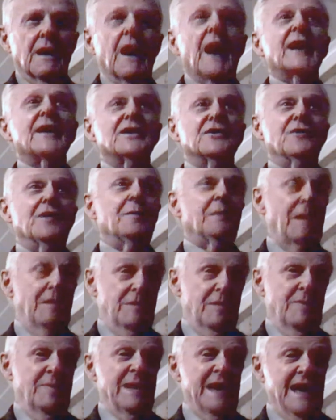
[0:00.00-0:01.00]
I can
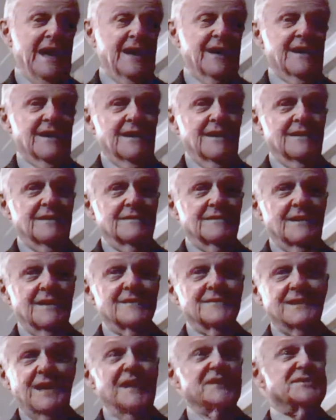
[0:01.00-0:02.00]
remember back in
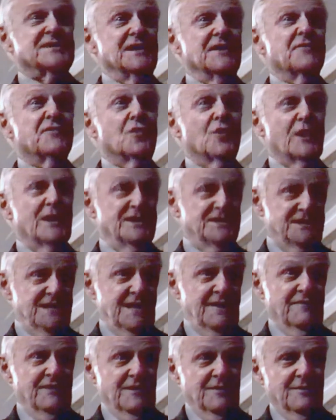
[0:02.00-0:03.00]

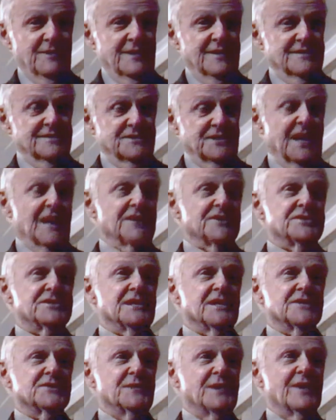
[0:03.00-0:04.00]
1947 when Channel
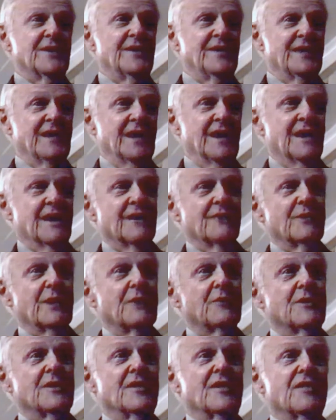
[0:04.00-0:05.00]
6 went on the air. We
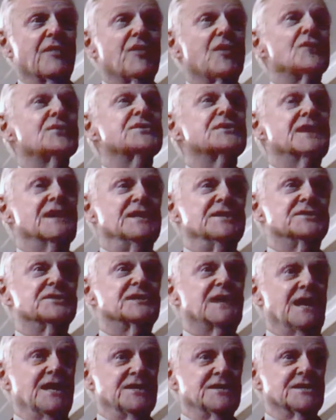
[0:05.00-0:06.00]
were the 13th
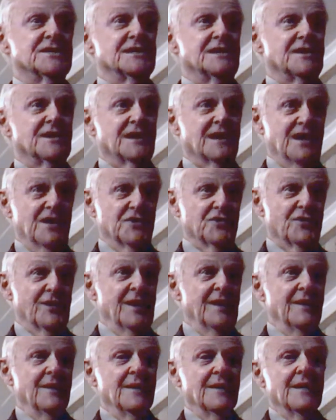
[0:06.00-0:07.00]
station in the country.
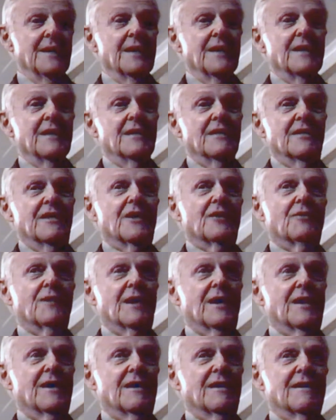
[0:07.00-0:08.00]
There
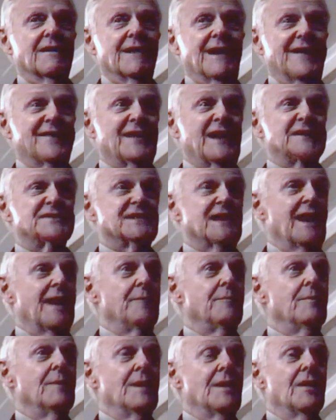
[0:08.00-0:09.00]
were, at that
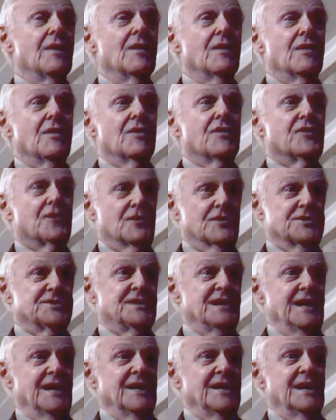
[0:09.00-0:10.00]
time,
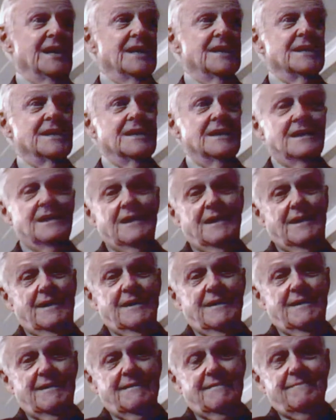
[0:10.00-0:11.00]

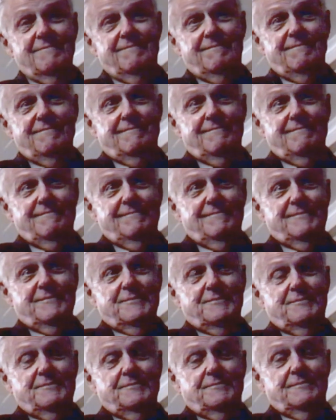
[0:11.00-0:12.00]

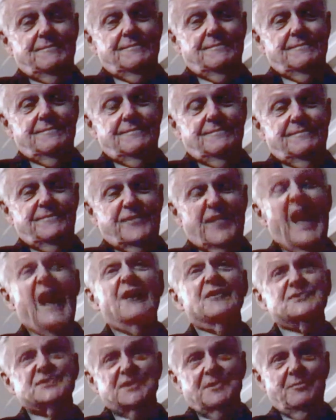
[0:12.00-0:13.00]

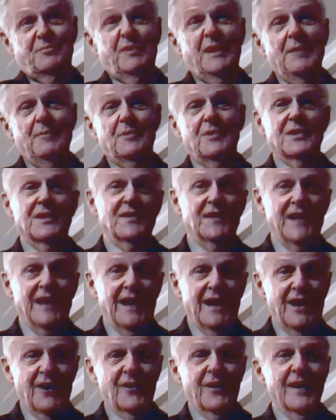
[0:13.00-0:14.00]
13,000 people in the
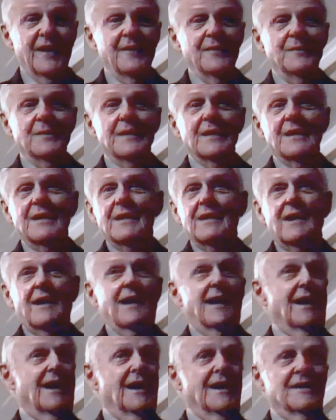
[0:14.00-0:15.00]
area,
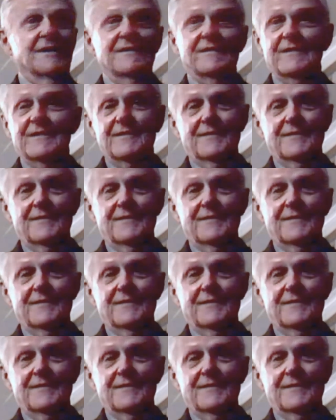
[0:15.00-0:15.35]
and